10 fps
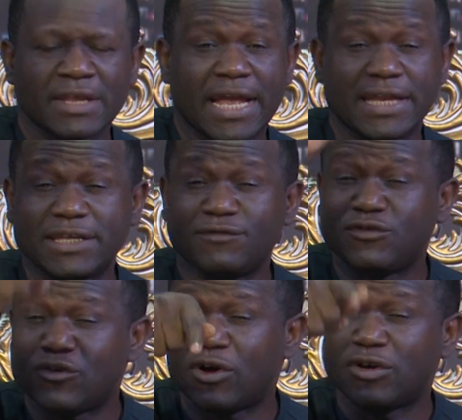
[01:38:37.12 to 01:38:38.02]
And if
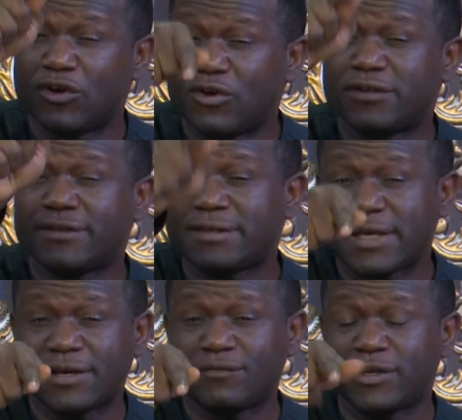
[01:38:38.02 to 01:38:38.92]
you are not
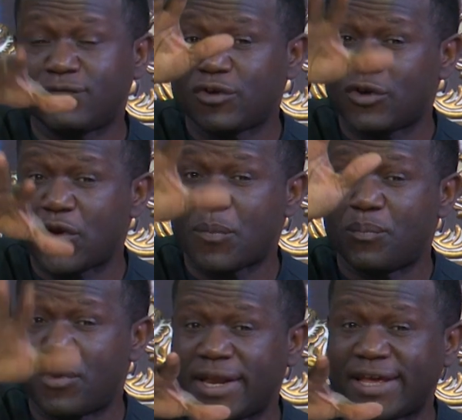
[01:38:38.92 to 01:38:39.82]
saved, if you are
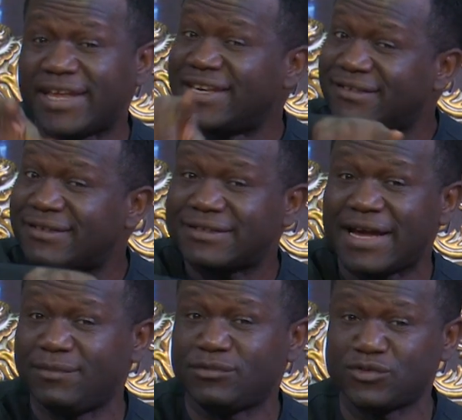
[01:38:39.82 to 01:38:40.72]
not born again, this is the
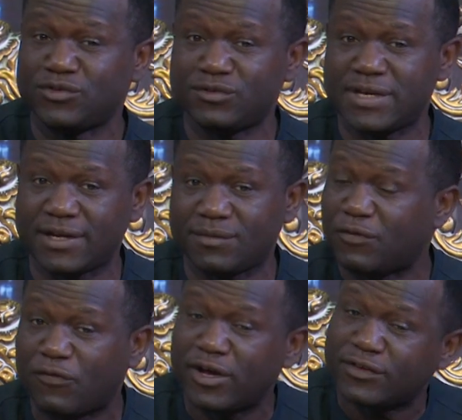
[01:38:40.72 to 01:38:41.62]
time to do that
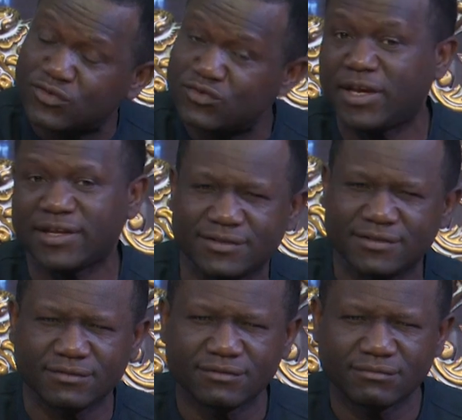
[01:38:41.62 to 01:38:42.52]
before it's too
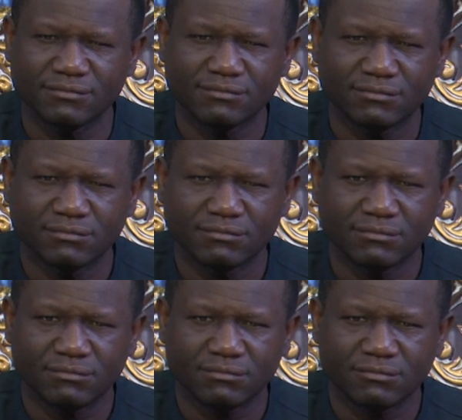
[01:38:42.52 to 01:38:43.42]
late.
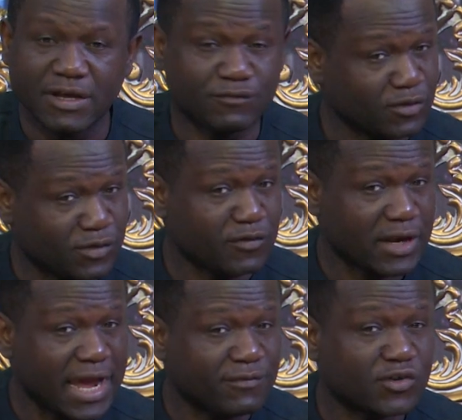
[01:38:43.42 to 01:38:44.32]
You have to give your
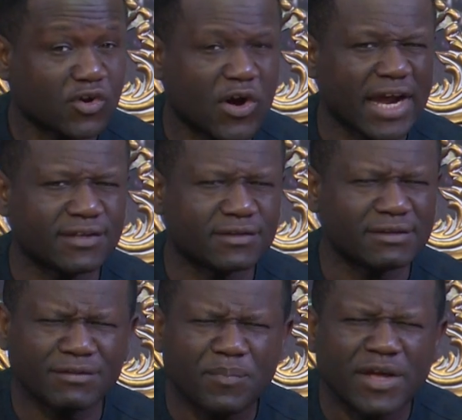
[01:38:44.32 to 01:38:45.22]
life to Christ
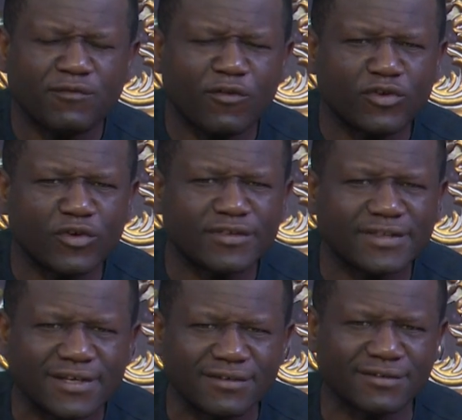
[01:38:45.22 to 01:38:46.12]
and repent from your
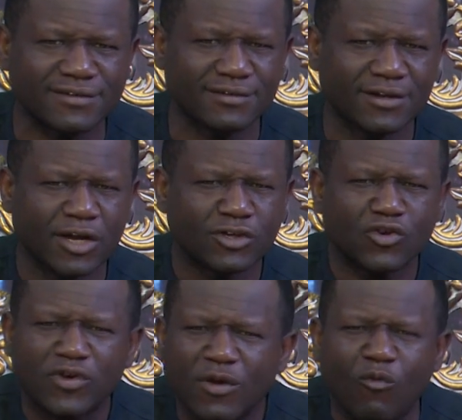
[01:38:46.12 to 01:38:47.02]
sins.
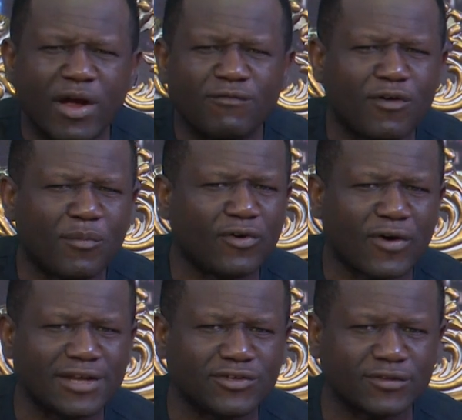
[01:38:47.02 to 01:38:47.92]
Turn away from
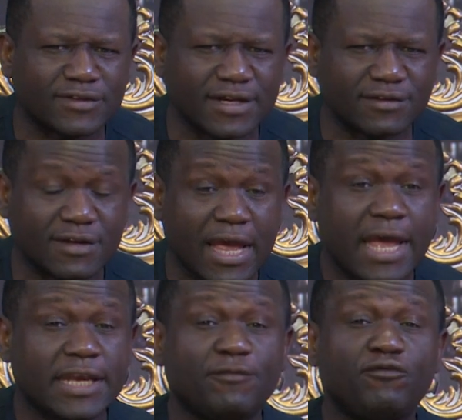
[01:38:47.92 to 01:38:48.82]

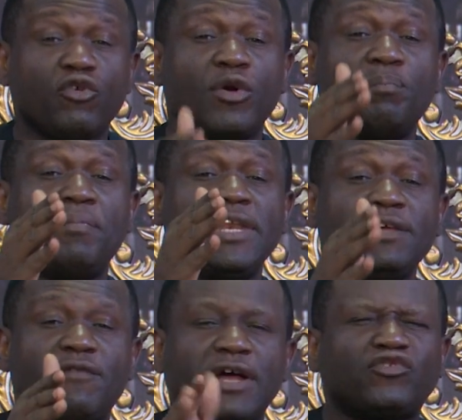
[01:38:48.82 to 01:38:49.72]
unrighteousness. And if you're a
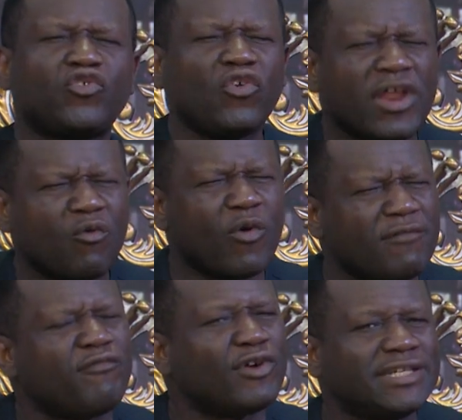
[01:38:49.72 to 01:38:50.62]
believer, turn away
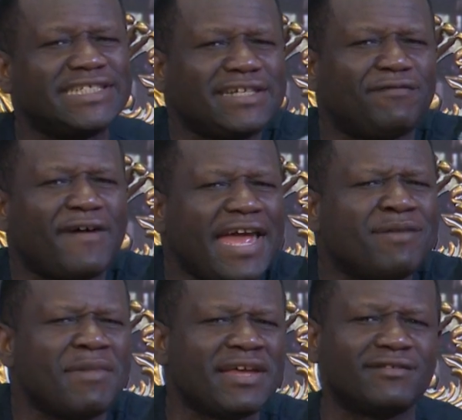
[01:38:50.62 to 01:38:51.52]
from
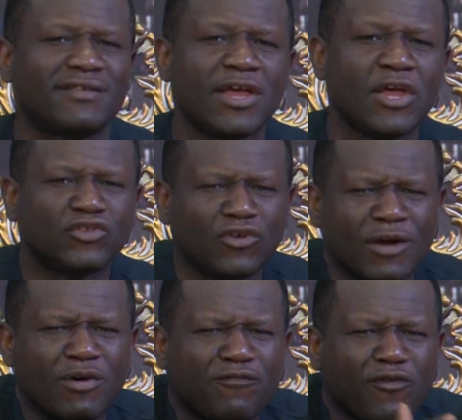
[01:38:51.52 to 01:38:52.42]
defilement. Turn
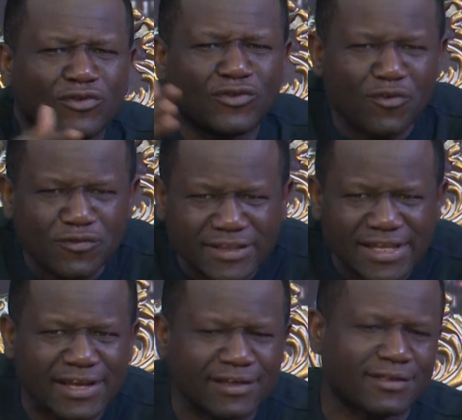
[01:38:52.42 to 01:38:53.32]
away from those
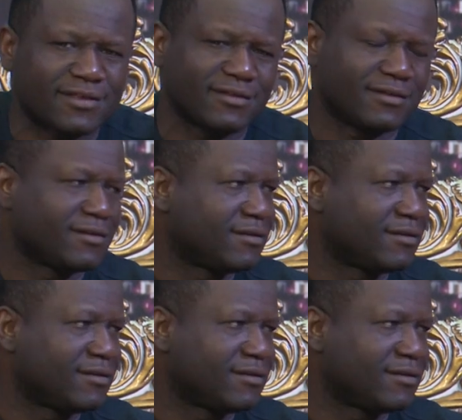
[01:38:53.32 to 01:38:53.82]
things.